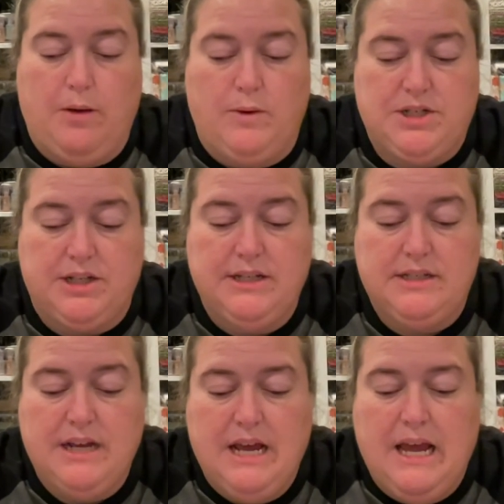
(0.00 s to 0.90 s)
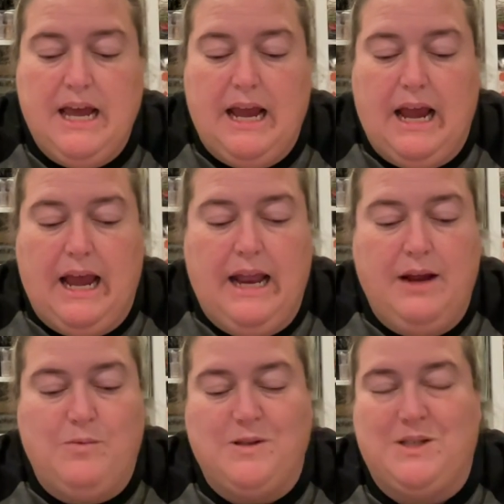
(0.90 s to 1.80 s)
wish list, and
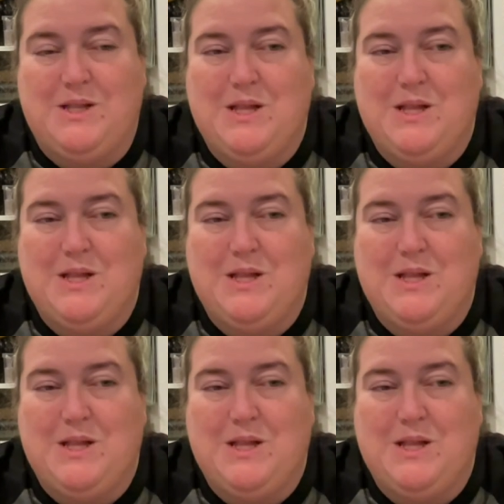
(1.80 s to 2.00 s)
it was